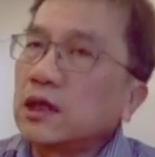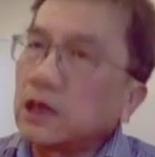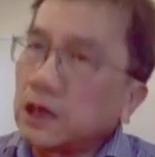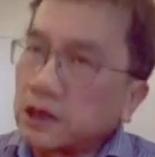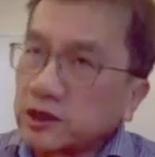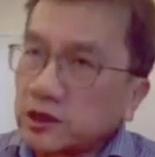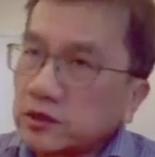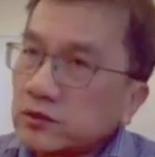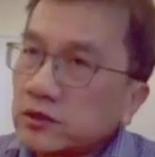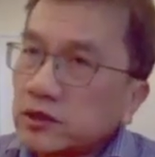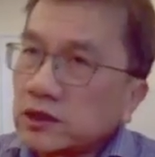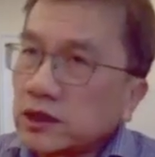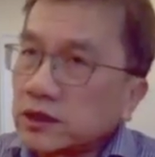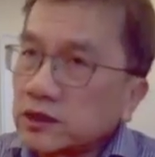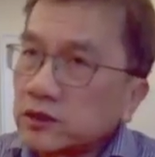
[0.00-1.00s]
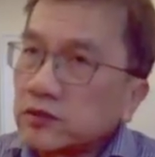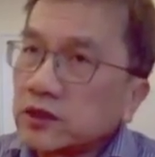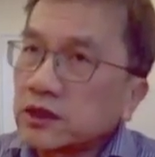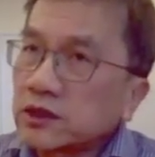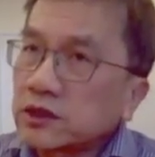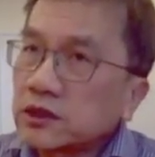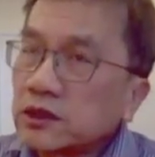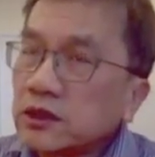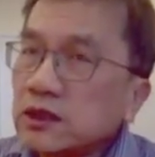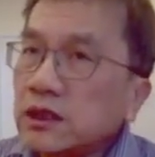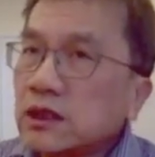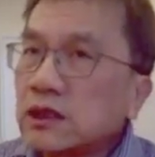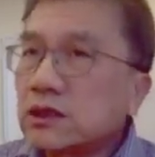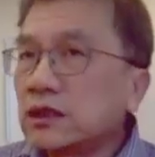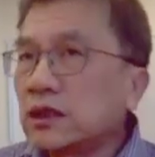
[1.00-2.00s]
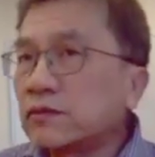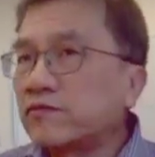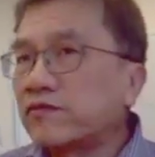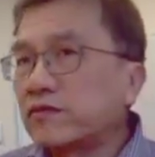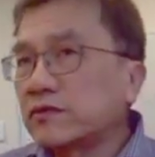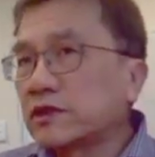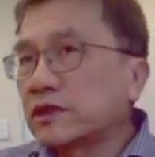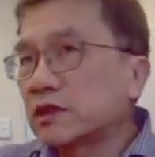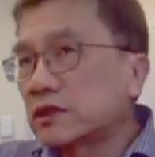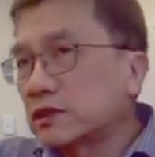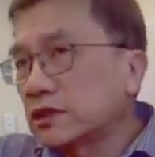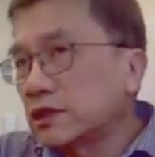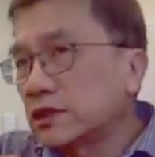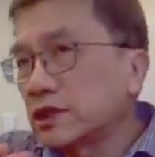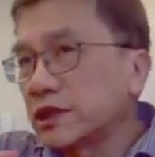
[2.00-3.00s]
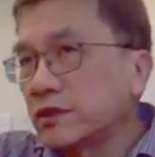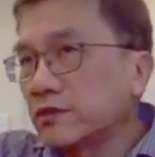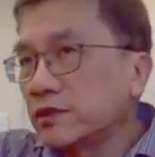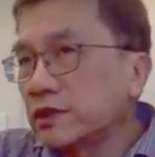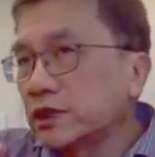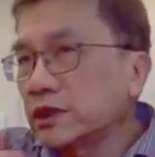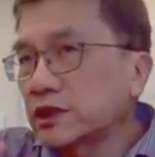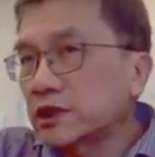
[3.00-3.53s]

as you can see, the linguistic